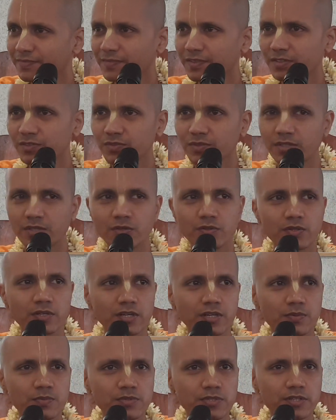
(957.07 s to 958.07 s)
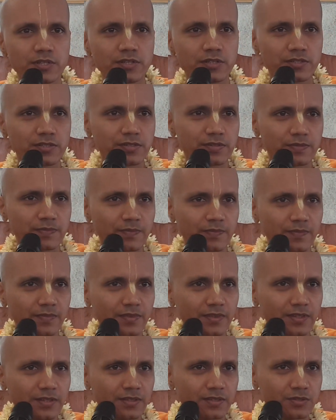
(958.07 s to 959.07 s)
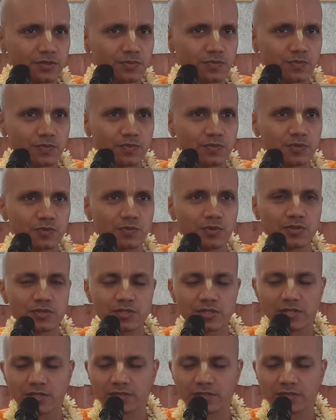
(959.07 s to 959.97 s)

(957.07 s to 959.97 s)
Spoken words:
So they don't take up serious spiritual